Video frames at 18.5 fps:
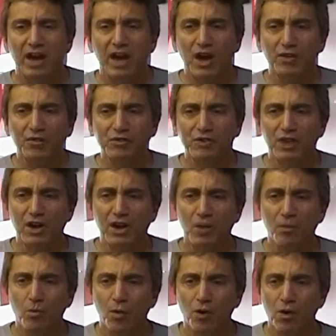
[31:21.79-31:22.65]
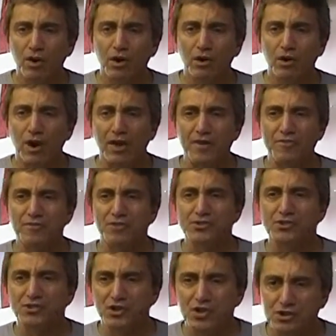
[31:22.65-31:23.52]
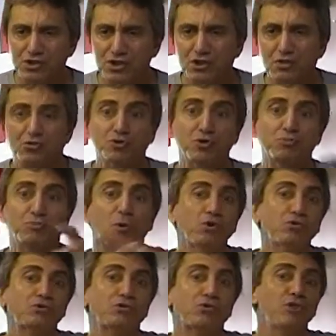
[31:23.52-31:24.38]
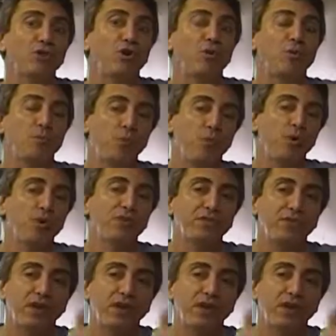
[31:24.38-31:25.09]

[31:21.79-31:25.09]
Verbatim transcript: healthcare worker, a physician who's supposed to know more.